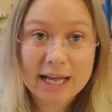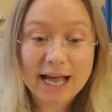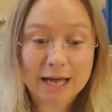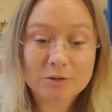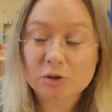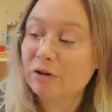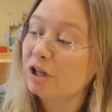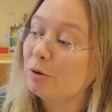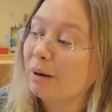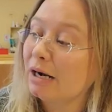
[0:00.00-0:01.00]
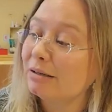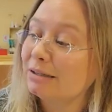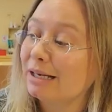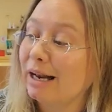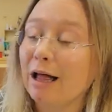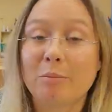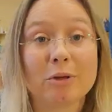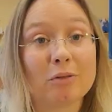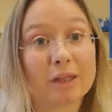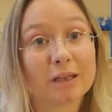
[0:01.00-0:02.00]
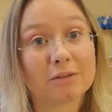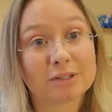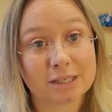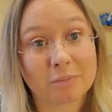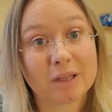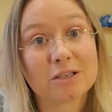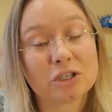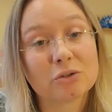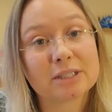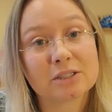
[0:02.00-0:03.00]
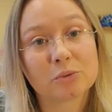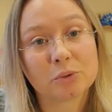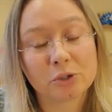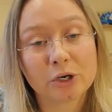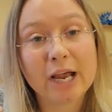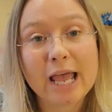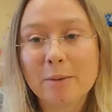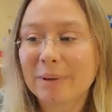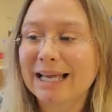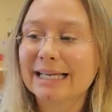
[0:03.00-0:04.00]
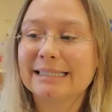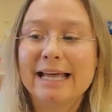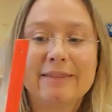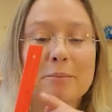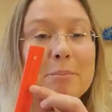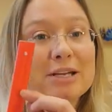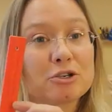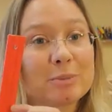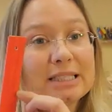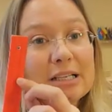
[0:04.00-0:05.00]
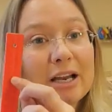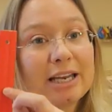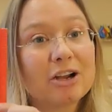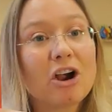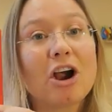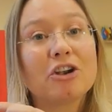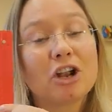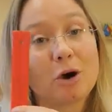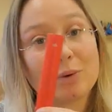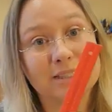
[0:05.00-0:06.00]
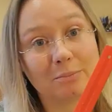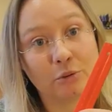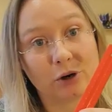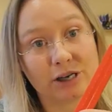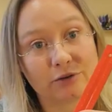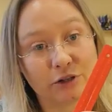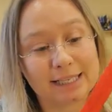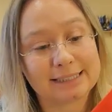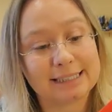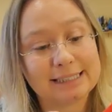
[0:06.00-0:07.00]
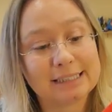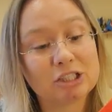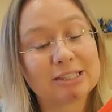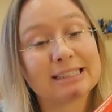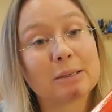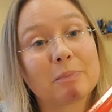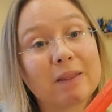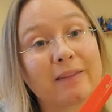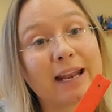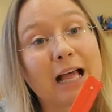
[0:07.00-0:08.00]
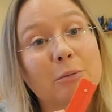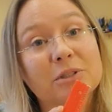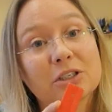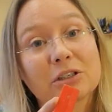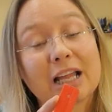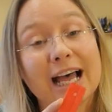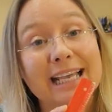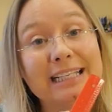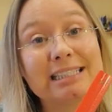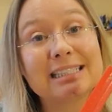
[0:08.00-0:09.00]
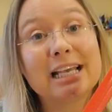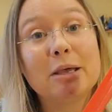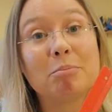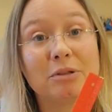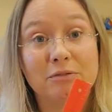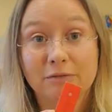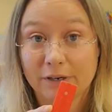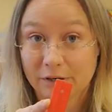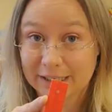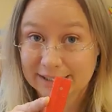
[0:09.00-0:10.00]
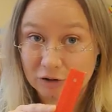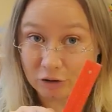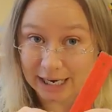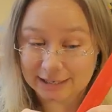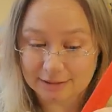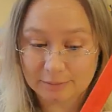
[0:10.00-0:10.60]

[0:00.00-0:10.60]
I'm sure that your parents can help you think of something to use as a ruler, because the measurements on here are not what's important for this. This is just something that helps our lines be very straight.